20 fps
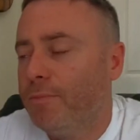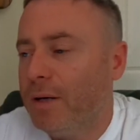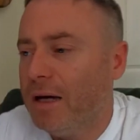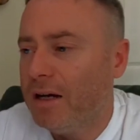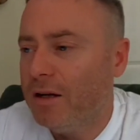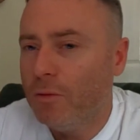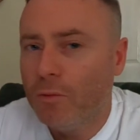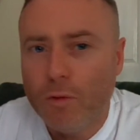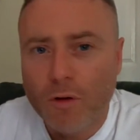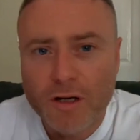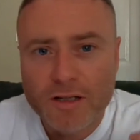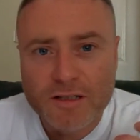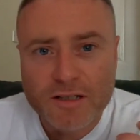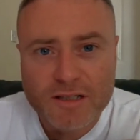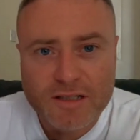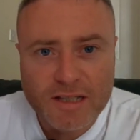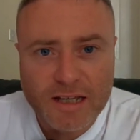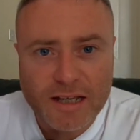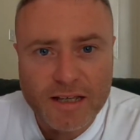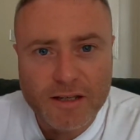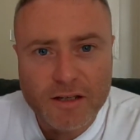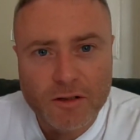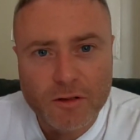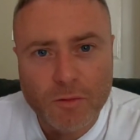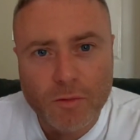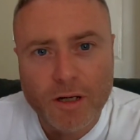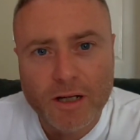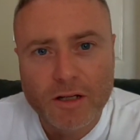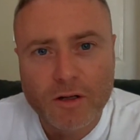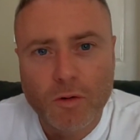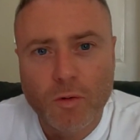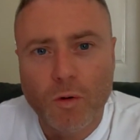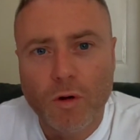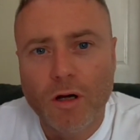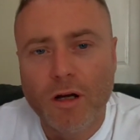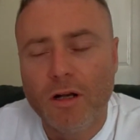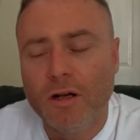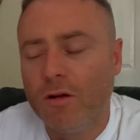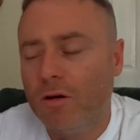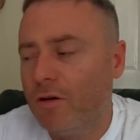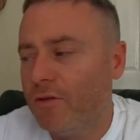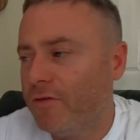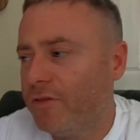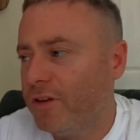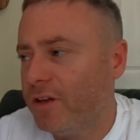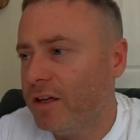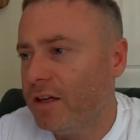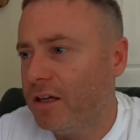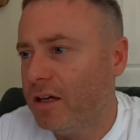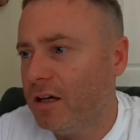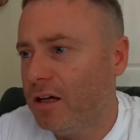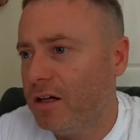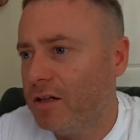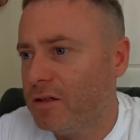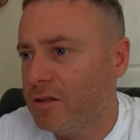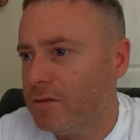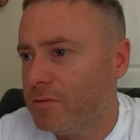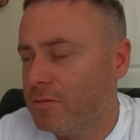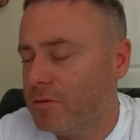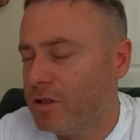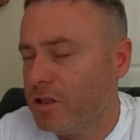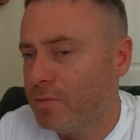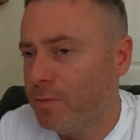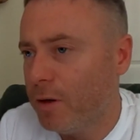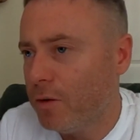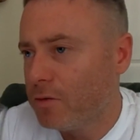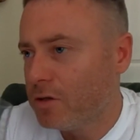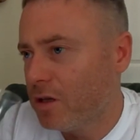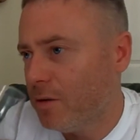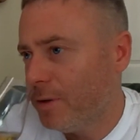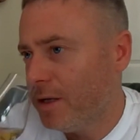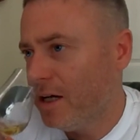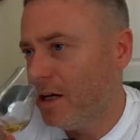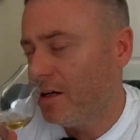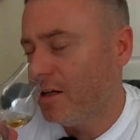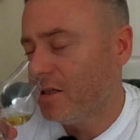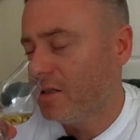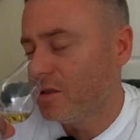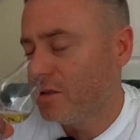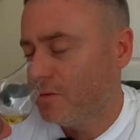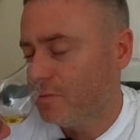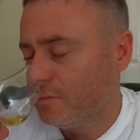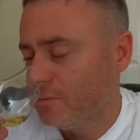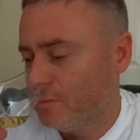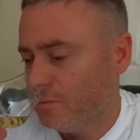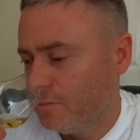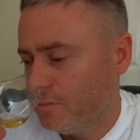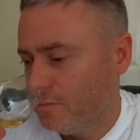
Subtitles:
Palate palate wise, it's taken away quite a lot of the smells coming out of this.